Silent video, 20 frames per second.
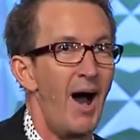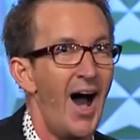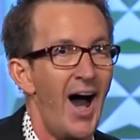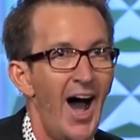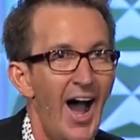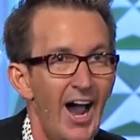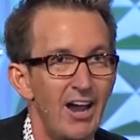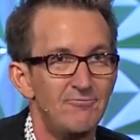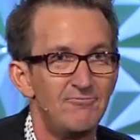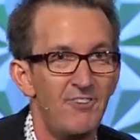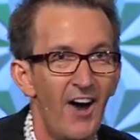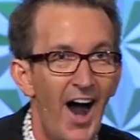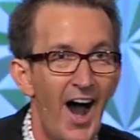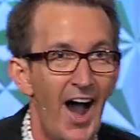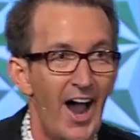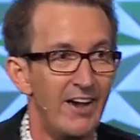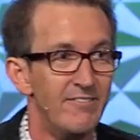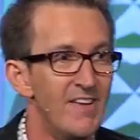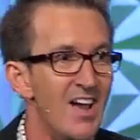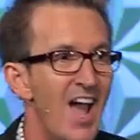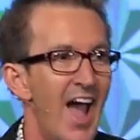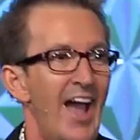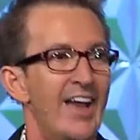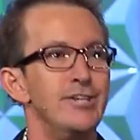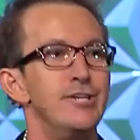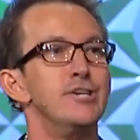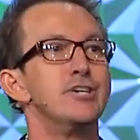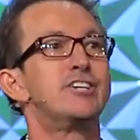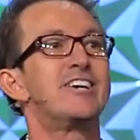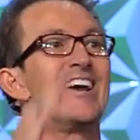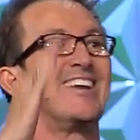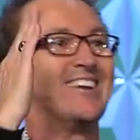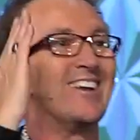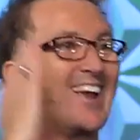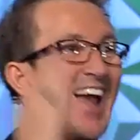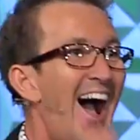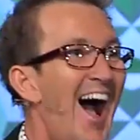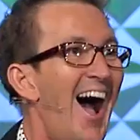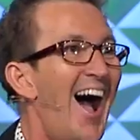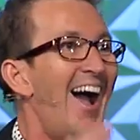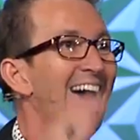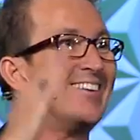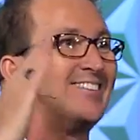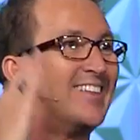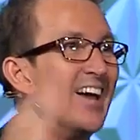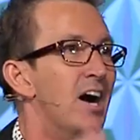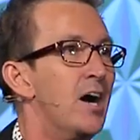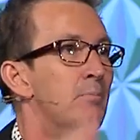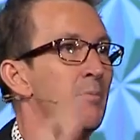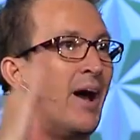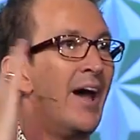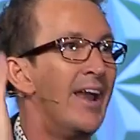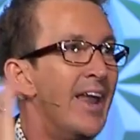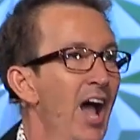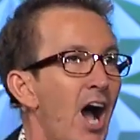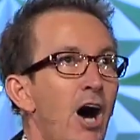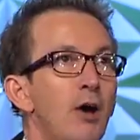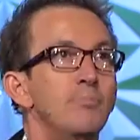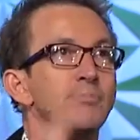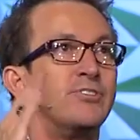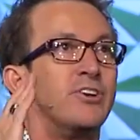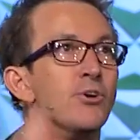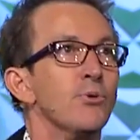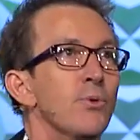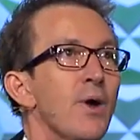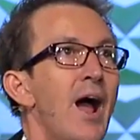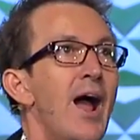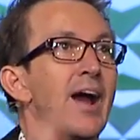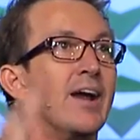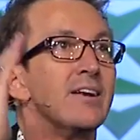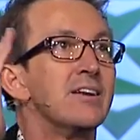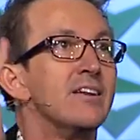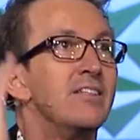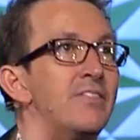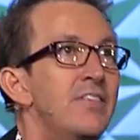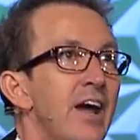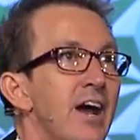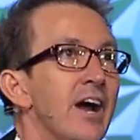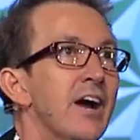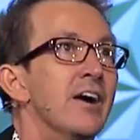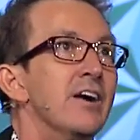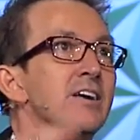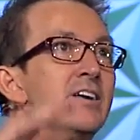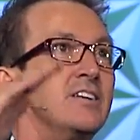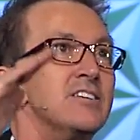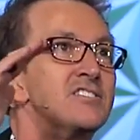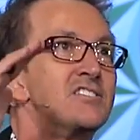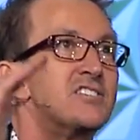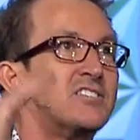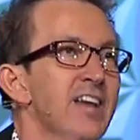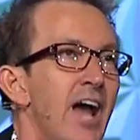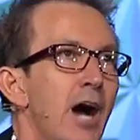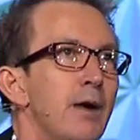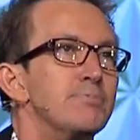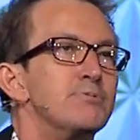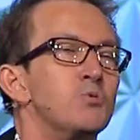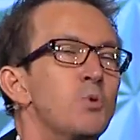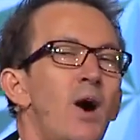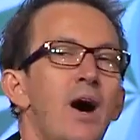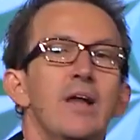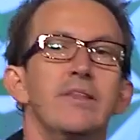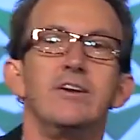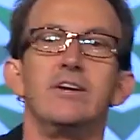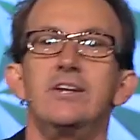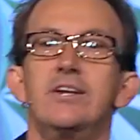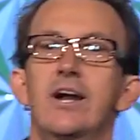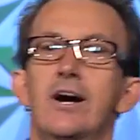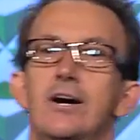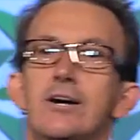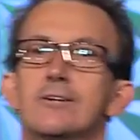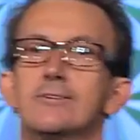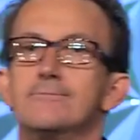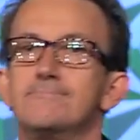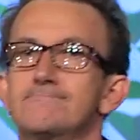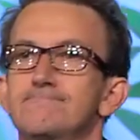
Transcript: a high five, and you can guide them and help direct their steps while they're young.